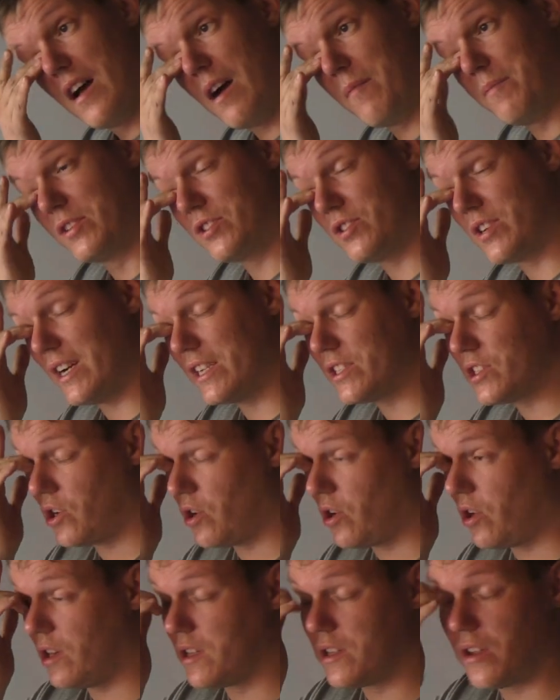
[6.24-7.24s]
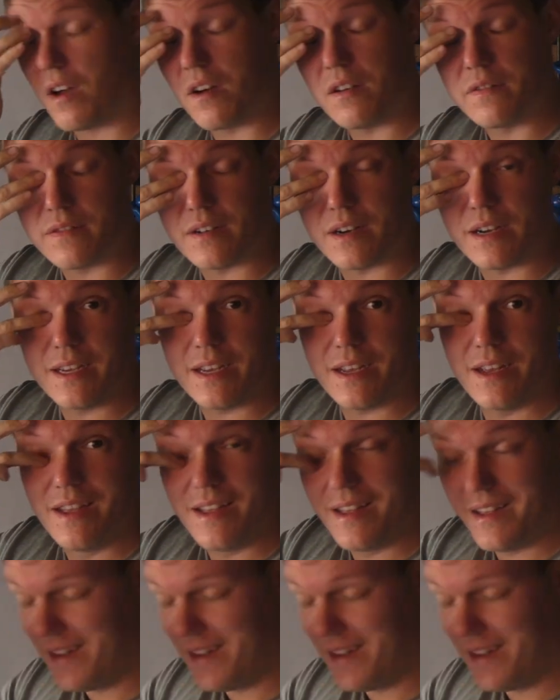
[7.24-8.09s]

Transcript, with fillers: I've been trying to hold off, right?